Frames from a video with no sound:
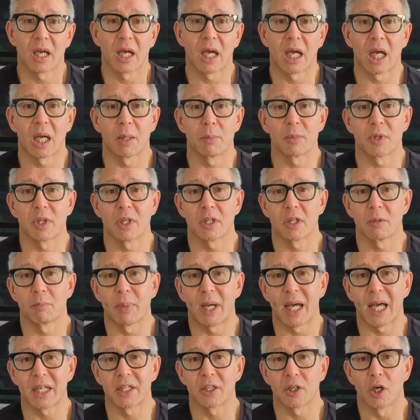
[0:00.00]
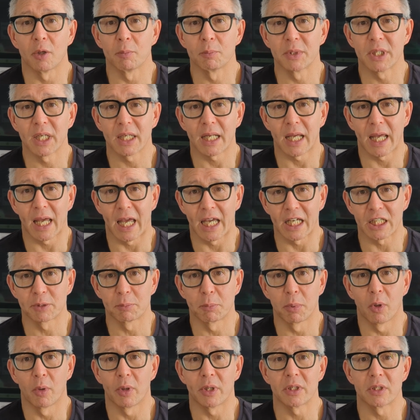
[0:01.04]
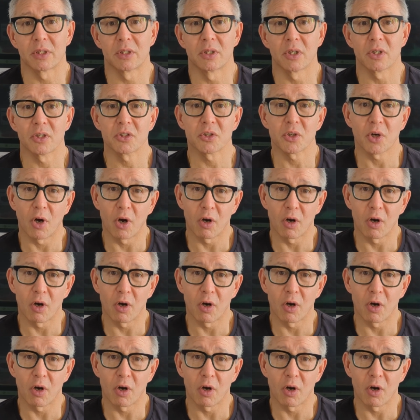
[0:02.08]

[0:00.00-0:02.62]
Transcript: um, that the bad update exploit does